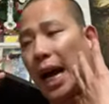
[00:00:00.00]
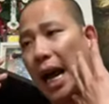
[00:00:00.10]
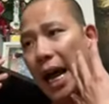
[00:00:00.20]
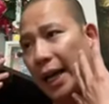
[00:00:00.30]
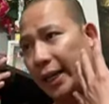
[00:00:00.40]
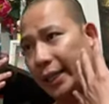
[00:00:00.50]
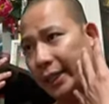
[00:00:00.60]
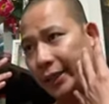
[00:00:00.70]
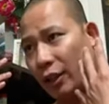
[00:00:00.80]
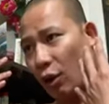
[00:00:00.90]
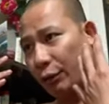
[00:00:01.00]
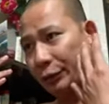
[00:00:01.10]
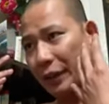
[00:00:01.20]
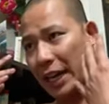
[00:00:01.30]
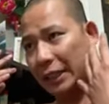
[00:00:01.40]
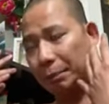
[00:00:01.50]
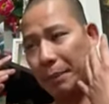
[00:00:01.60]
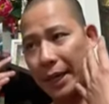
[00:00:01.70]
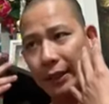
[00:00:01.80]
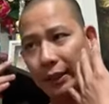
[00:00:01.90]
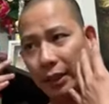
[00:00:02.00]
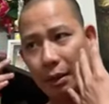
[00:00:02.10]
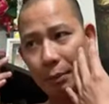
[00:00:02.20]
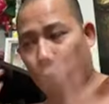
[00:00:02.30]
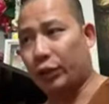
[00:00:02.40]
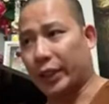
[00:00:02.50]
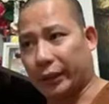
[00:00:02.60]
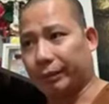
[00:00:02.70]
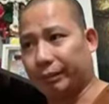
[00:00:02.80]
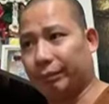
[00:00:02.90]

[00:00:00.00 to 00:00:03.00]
I don't find men amusing.